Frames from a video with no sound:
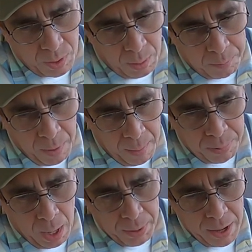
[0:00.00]
I'm, I
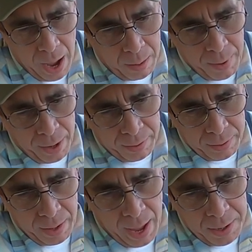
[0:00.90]
probably got about
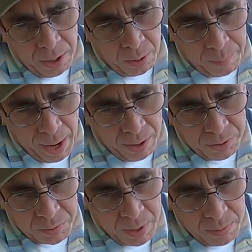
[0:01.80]
800
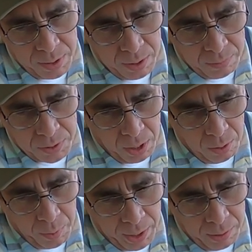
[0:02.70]
pounds, maybe a
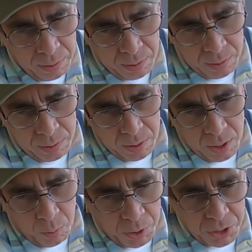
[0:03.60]
tongue weight,
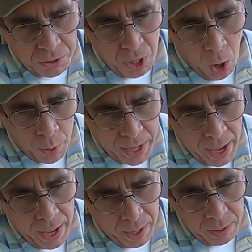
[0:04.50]
which is
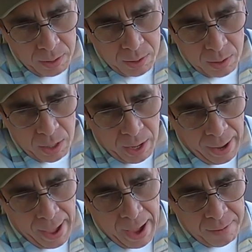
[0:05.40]
okay.
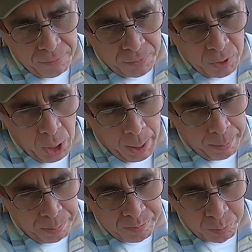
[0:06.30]
I have
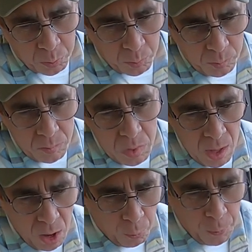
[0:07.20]
um,
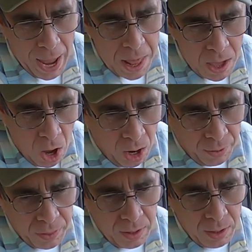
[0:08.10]
a rating
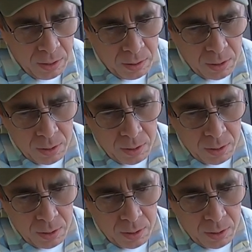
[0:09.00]
on the